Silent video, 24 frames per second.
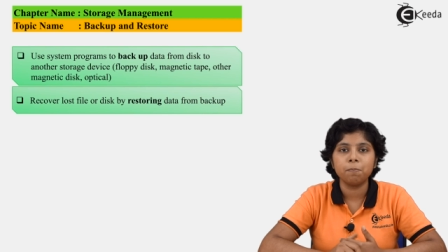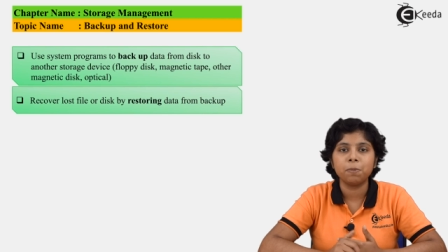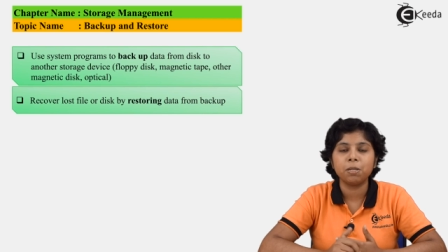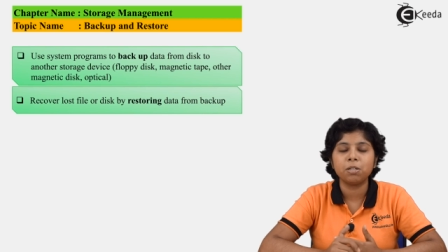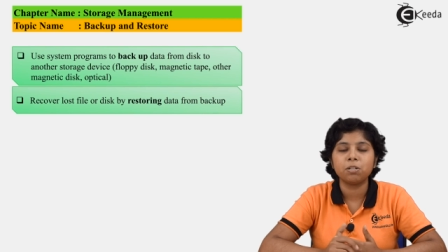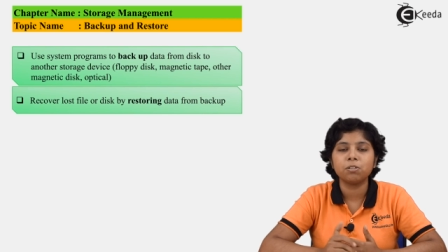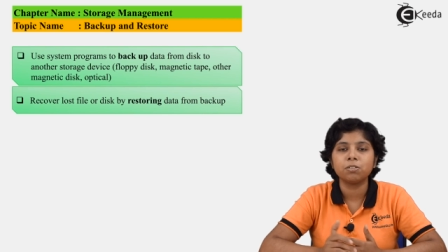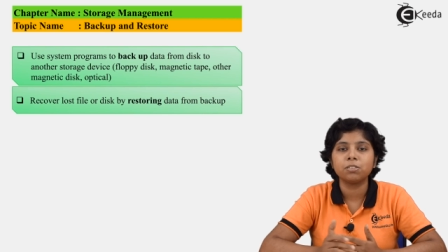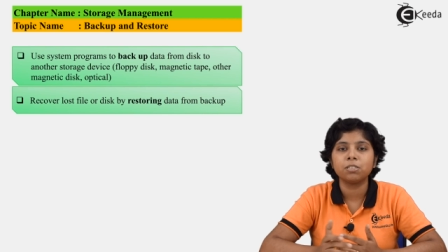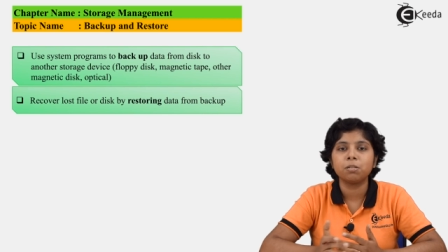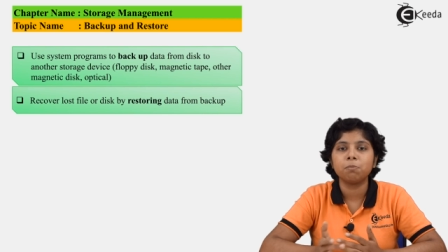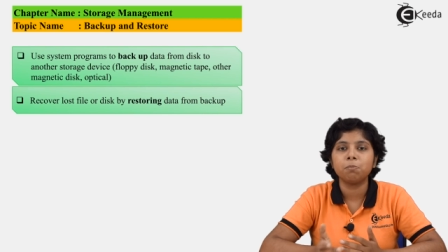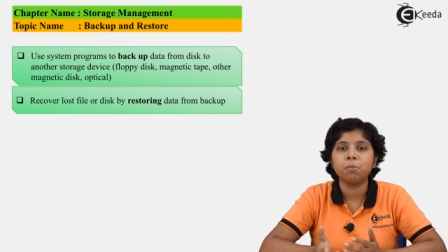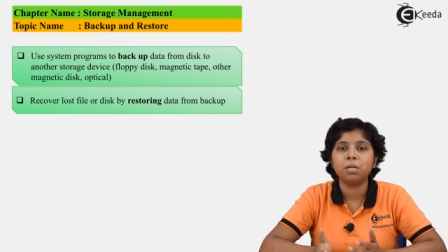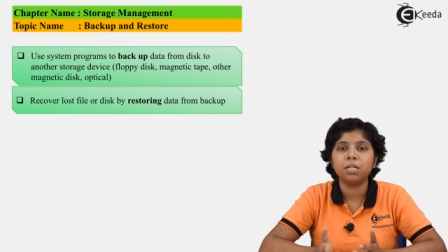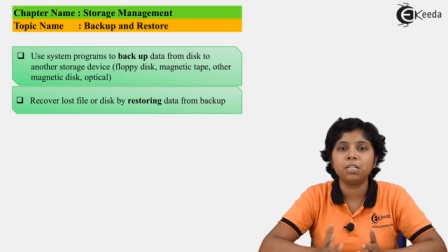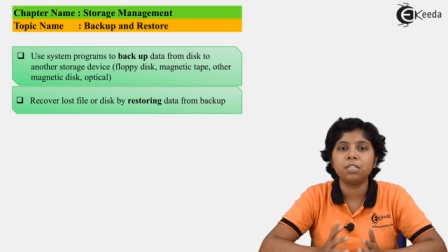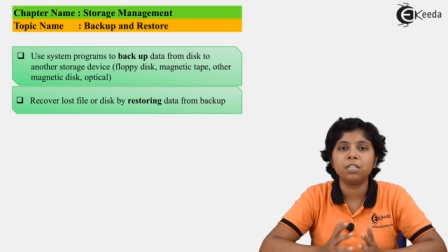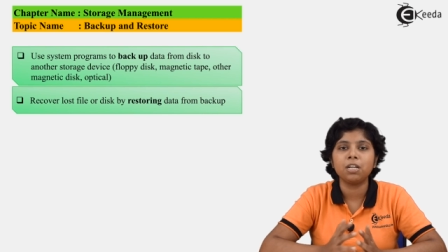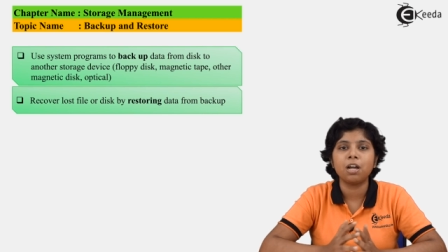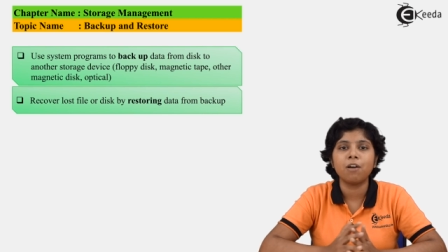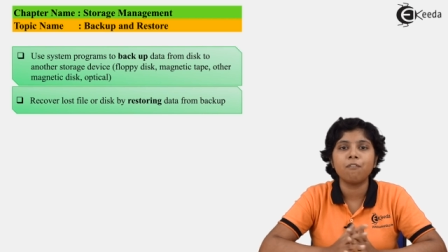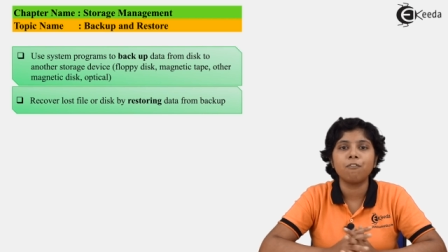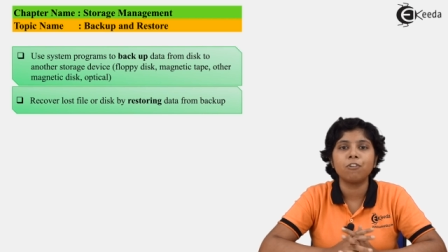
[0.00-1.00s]
because the
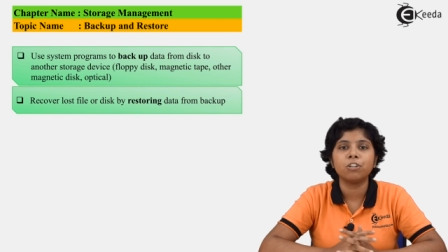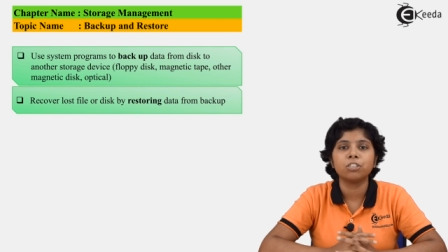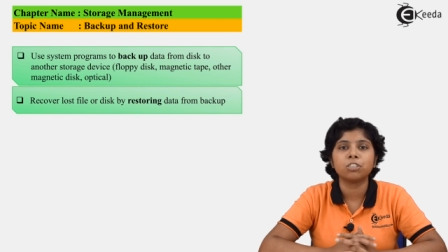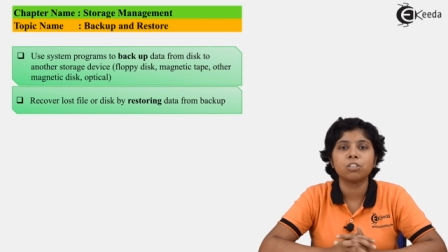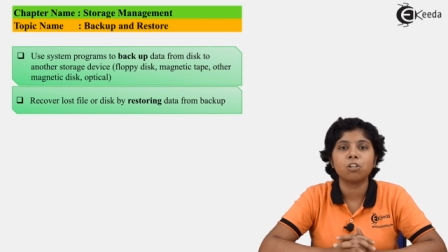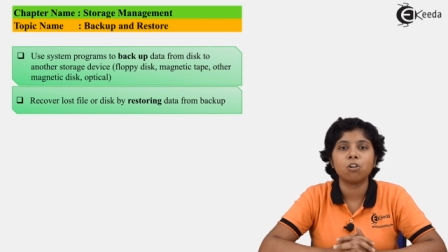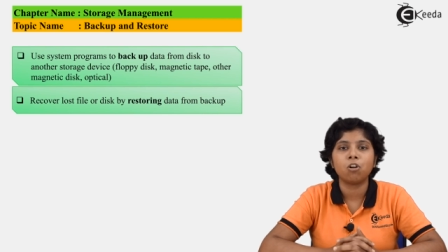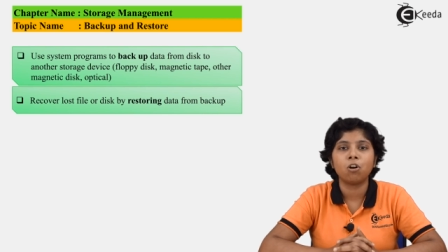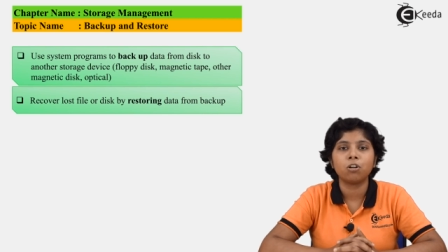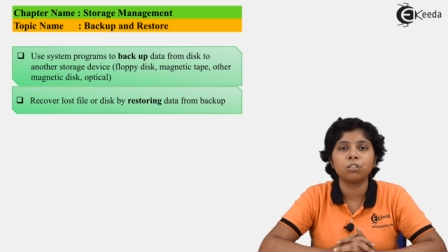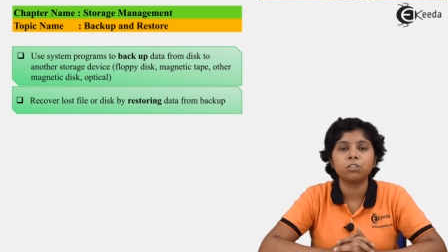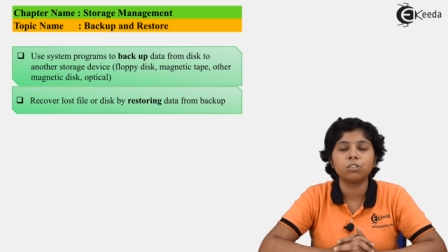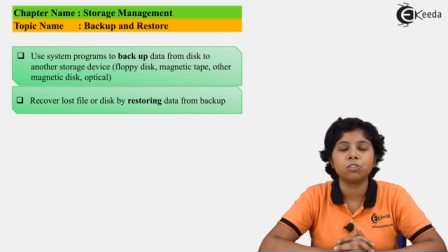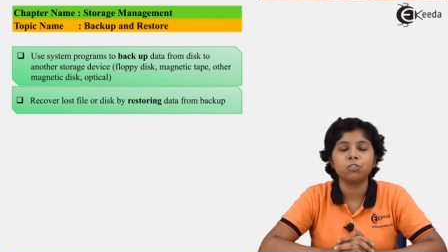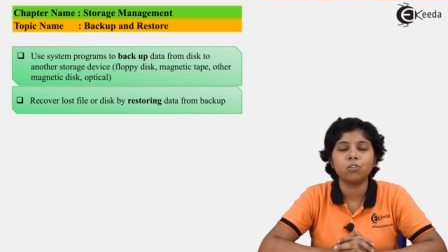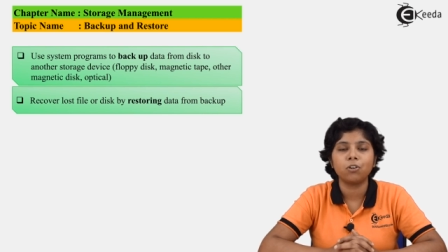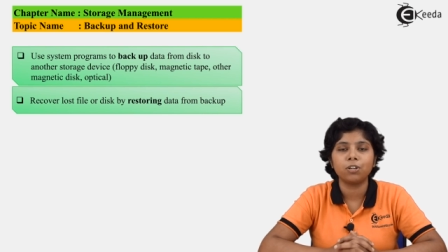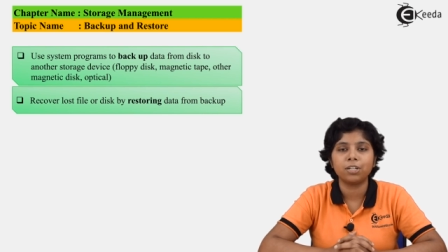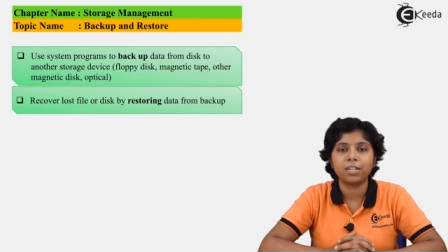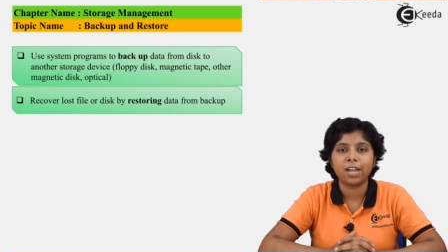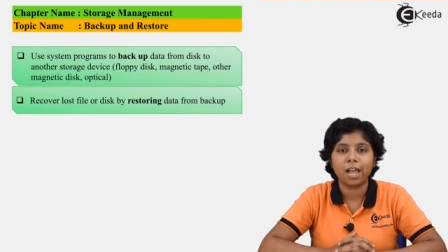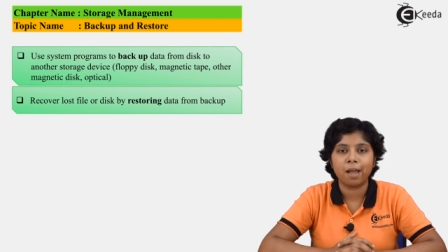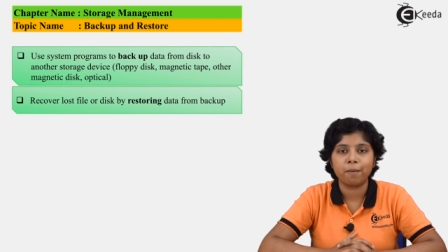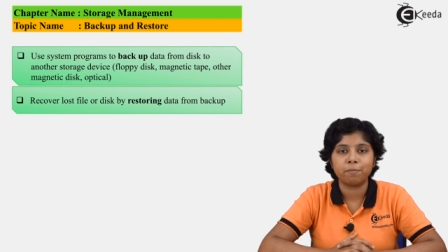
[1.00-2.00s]
media was lost
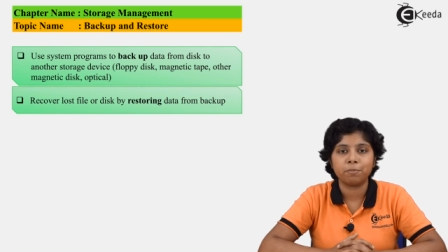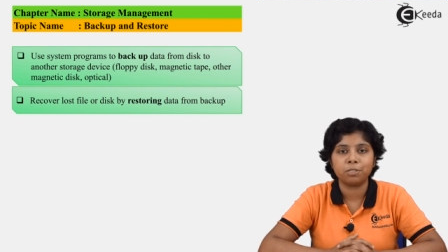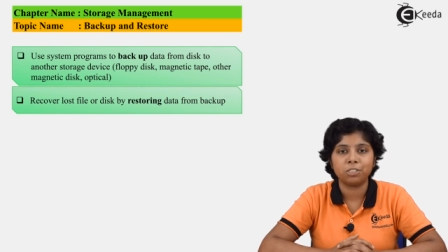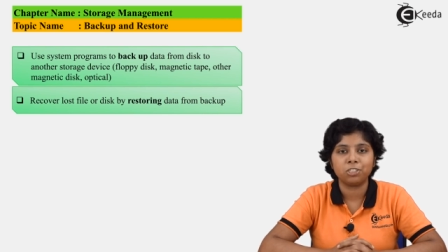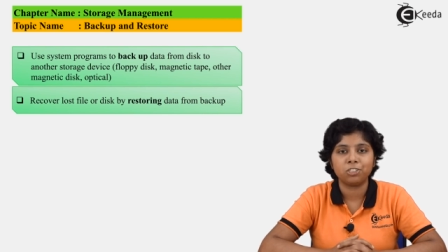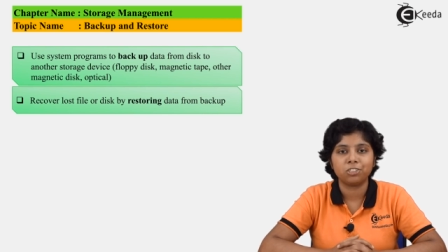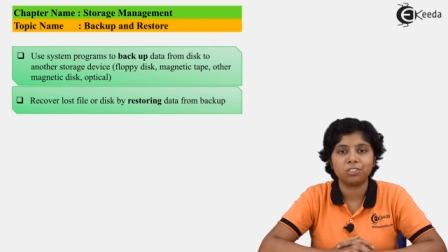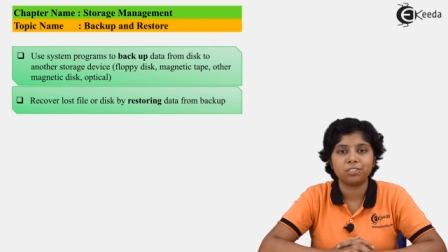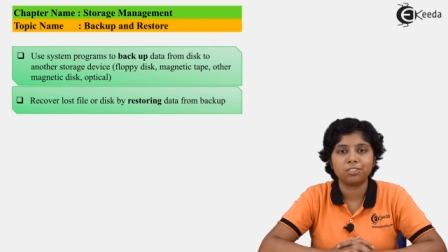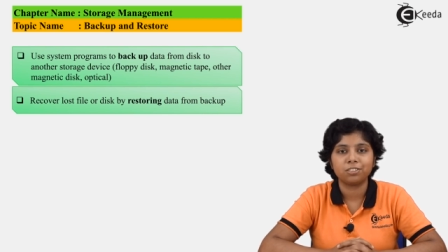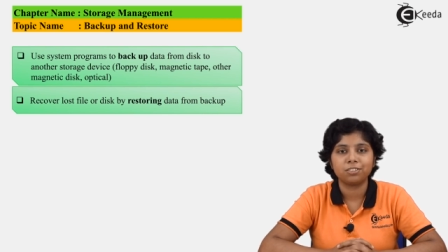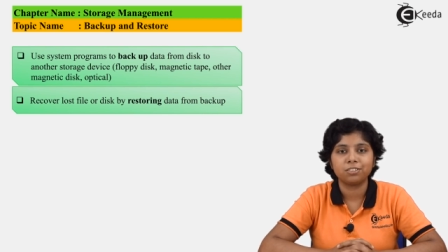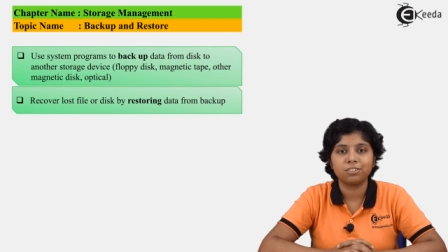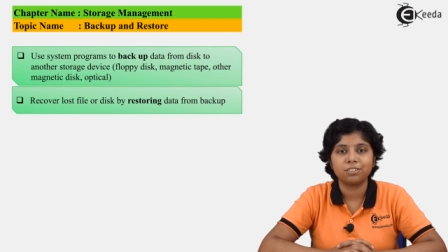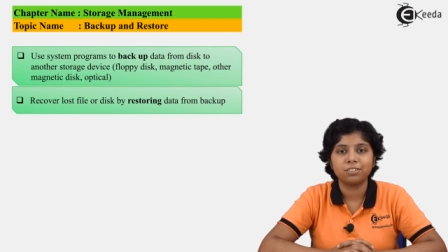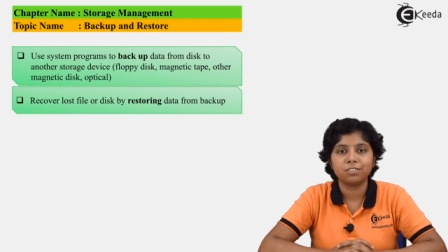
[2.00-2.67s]
or damaged.